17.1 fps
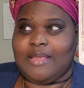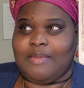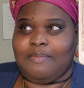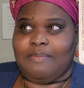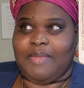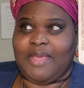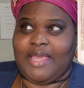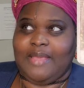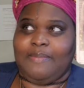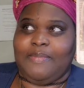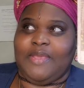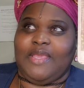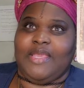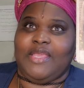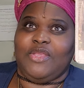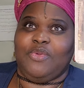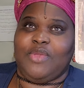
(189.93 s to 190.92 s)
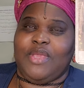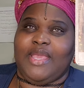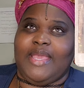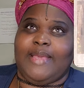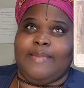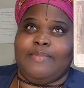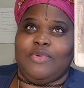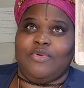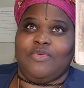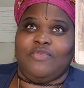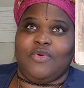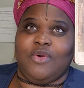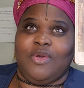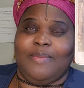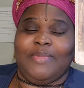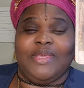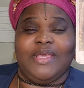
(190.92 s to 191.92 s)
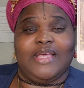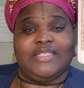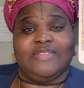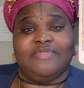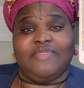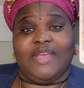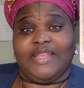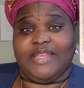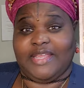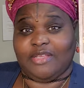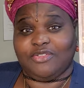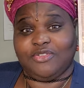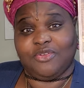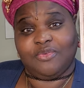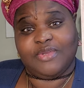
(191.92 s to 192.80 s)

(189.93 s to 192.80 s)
maybe you can't move on because of financial